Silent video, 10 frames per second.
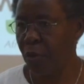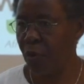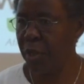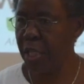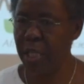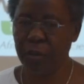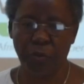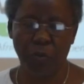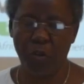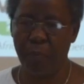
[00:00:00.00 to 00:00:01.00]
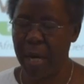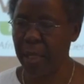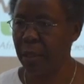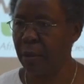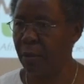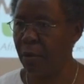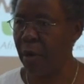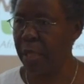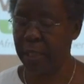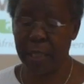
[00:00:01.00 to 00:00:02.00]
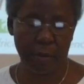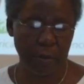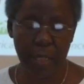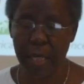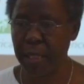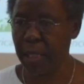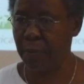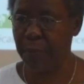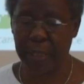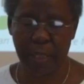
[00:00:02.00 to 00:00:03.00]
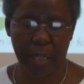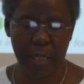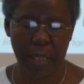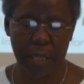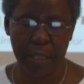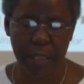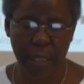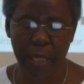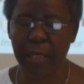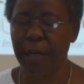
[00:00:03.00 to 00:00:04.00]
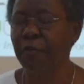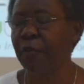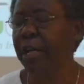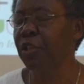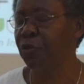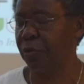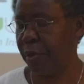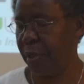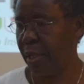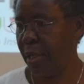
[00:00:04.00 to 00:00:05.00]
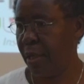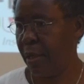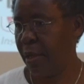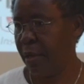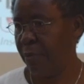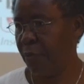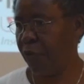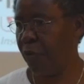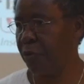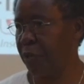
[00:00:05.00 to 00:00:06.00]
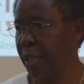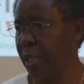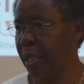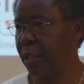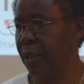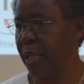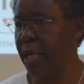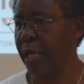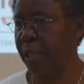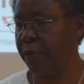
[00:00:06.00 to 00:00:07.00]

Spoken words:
So we needed to go back, call our stakeholders and partners, and discuss and fine-tune before we could start any